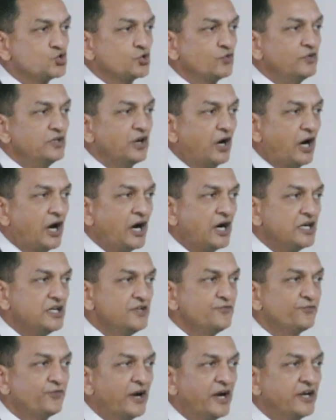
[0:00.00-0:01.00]
you will
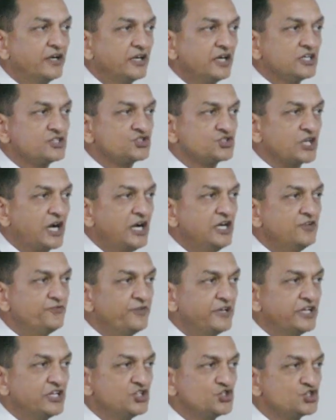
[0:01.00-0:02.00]
hardly find a
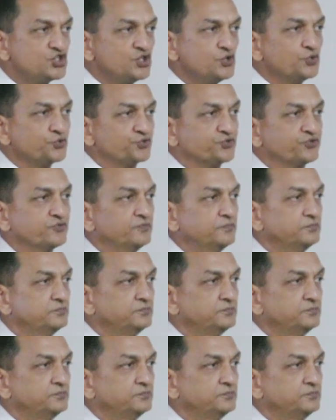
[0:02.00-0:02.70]
child wearing shoes.